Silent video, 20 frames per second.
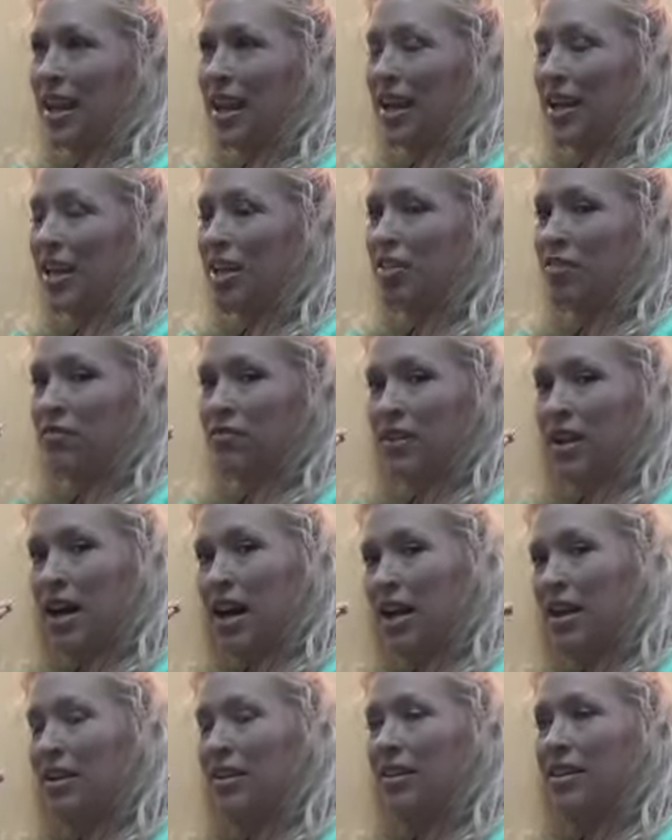I have
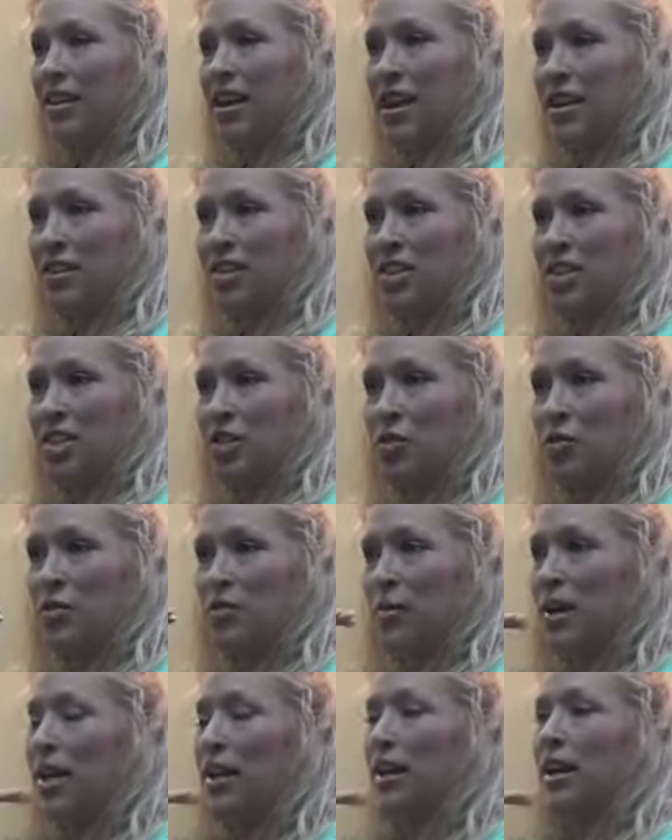not had to
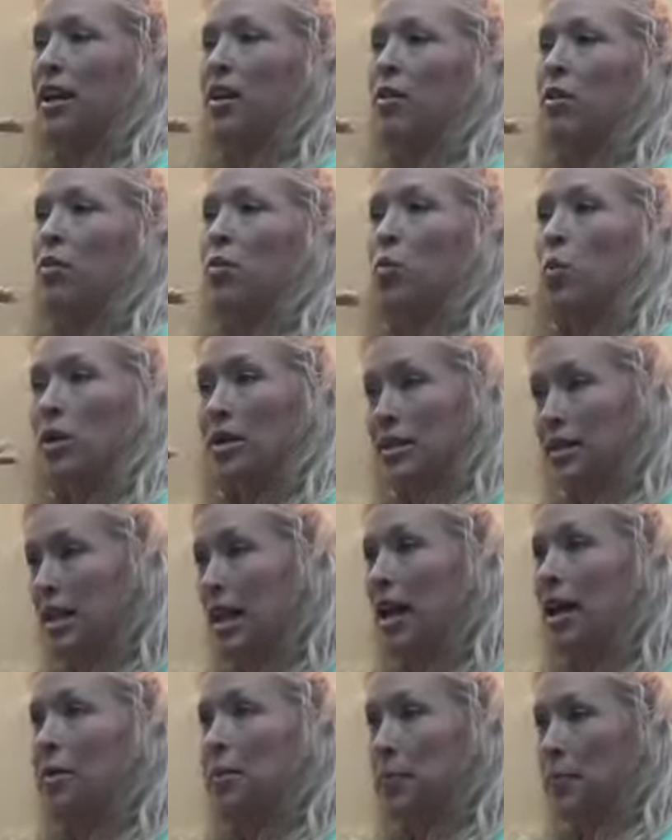use my inhaler one
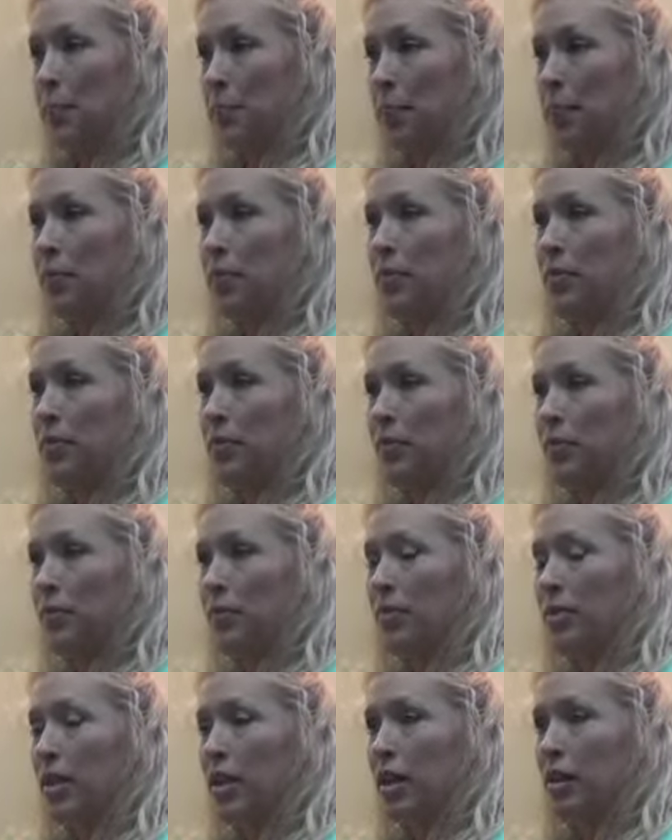time
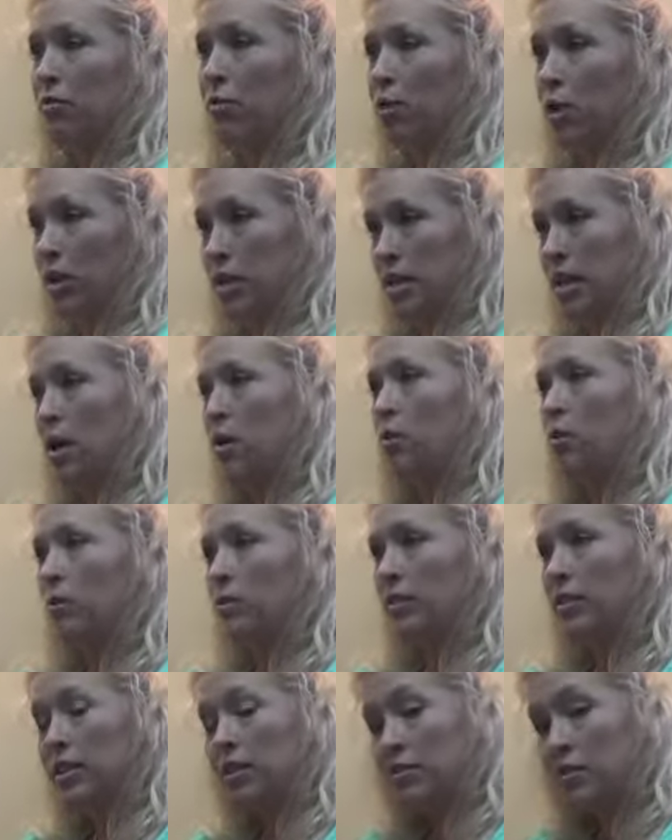that I've worked out.
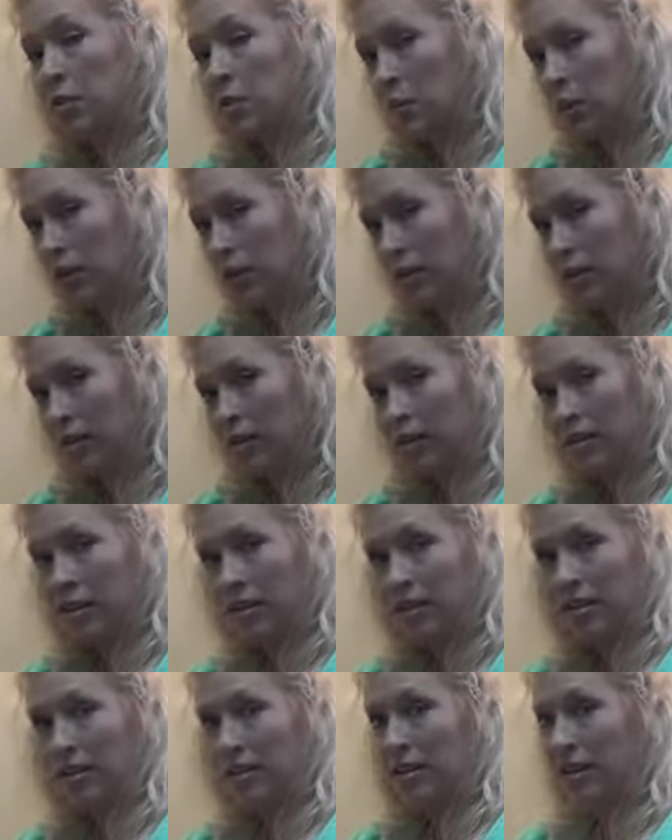Even when
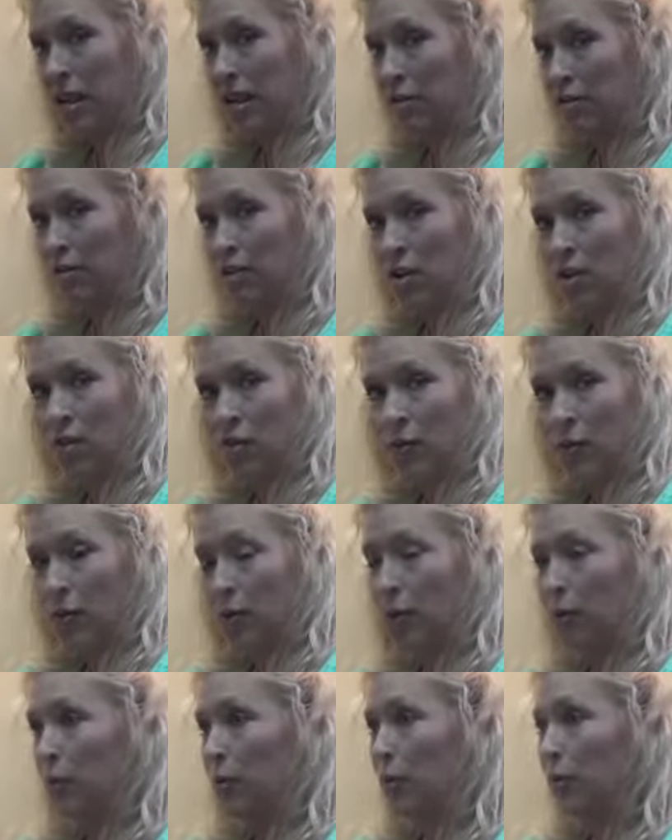I've gone
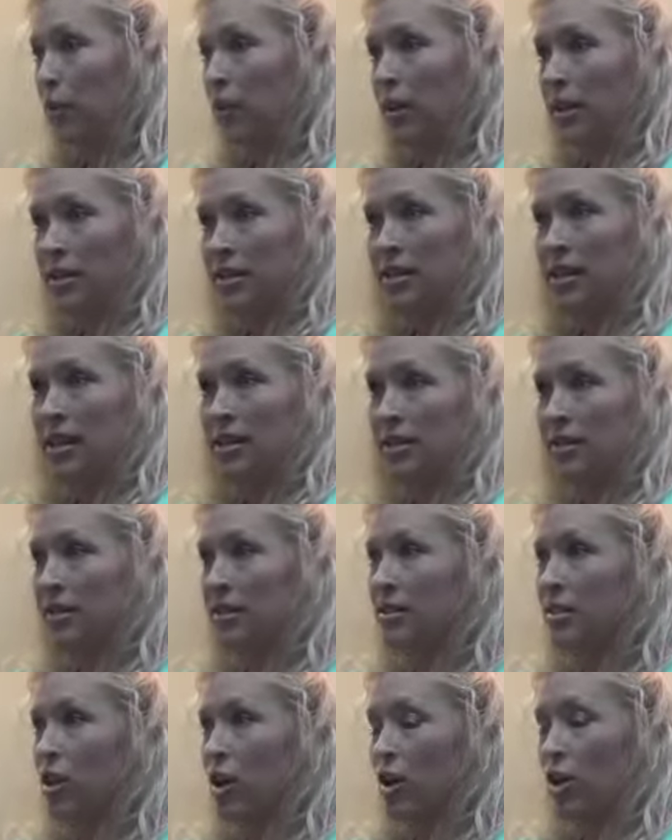through real
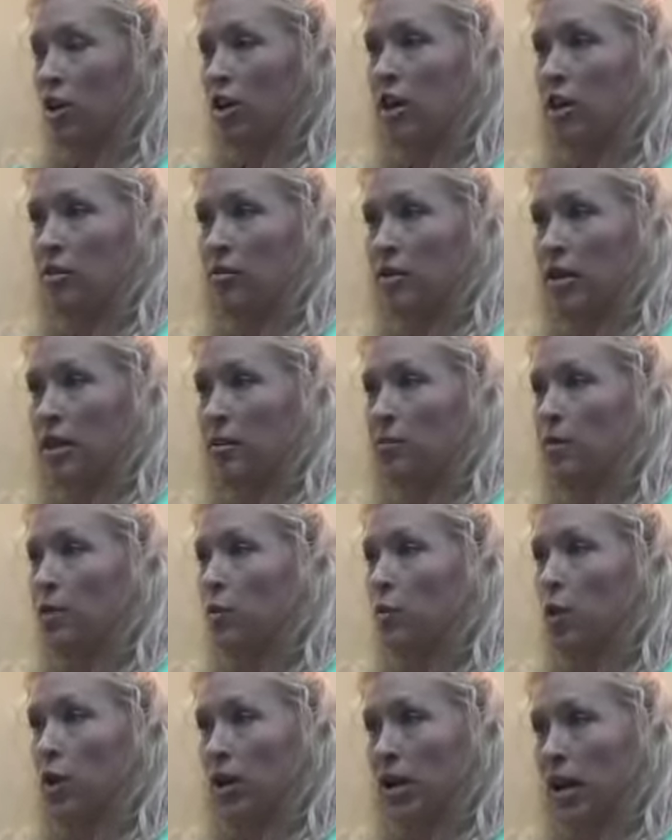intense cardio types
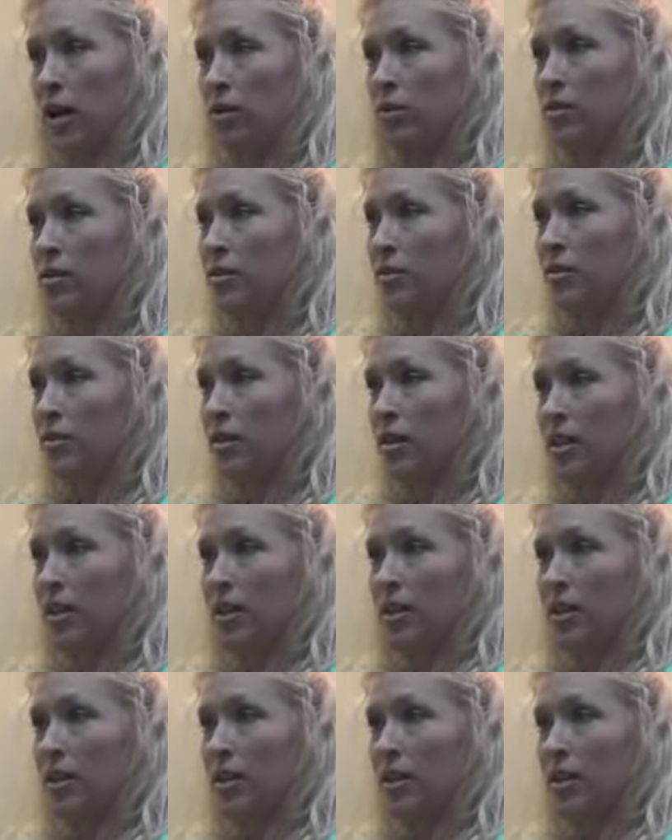of workouts.